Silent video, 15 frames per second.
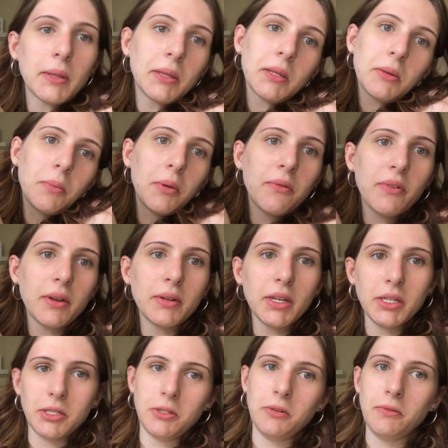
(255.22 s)
and I'll put
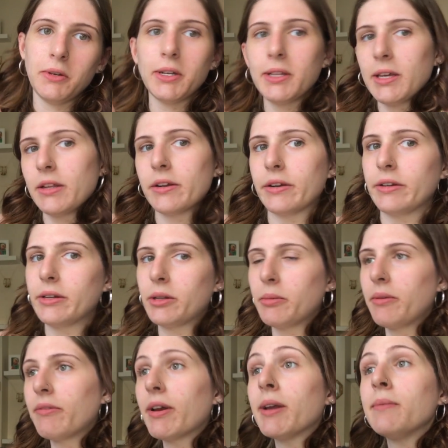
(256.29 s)
foundation over it later and it'll
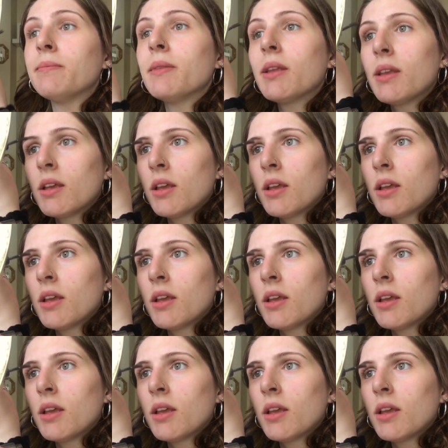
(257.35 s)
be fine.